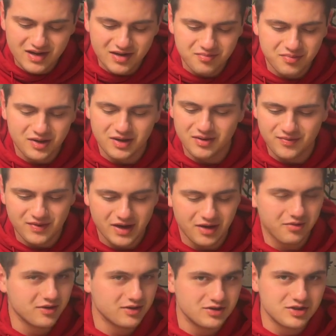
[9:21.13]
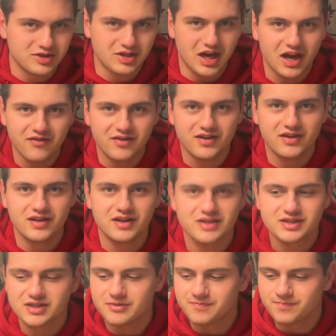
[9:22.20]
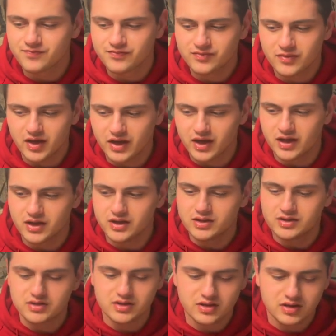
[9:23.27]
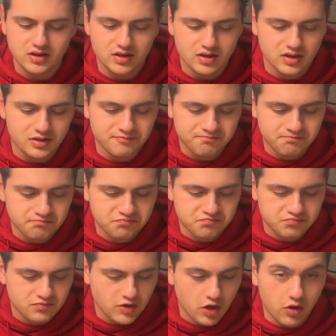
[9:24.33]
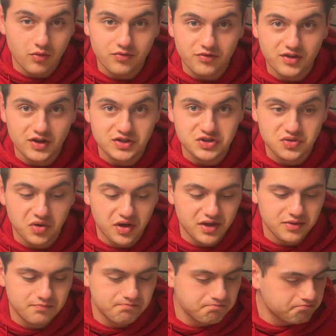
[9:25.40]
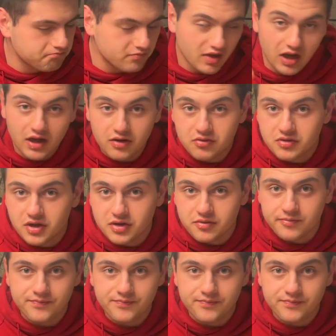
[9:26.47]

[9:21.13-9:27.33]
But yeah, we're going to just dive into this and hopefully enjoy it. I don't know.